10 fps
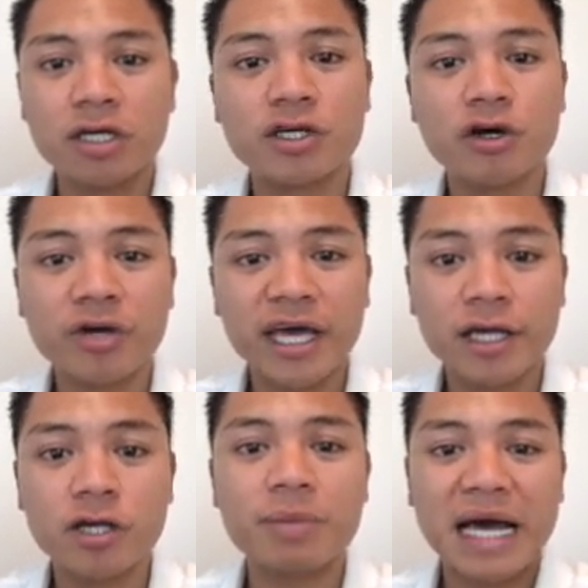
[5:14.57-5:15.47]
go
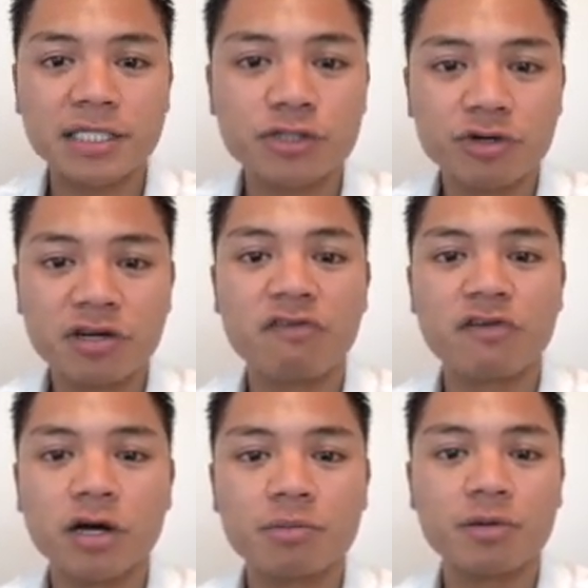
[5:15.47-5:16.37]
get your password
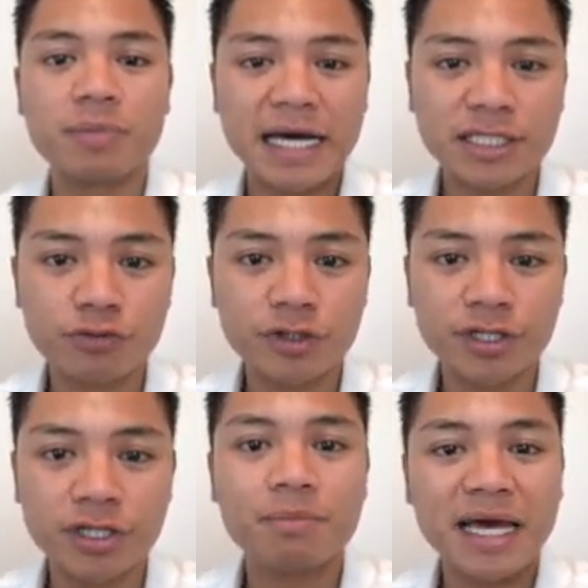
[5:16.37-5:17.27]
from your
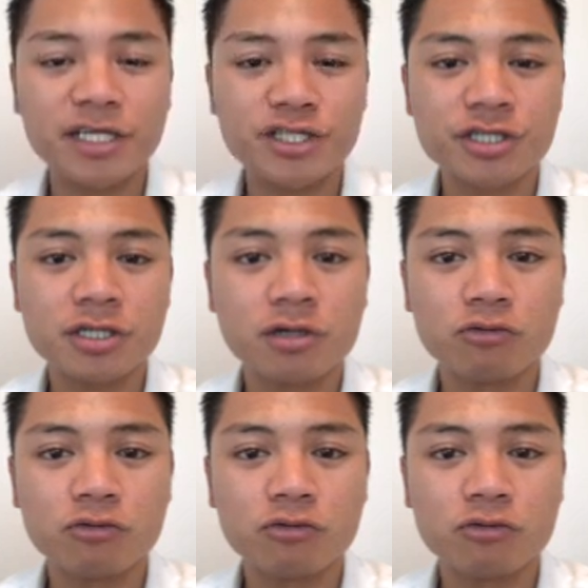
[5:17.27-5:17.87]
password manager,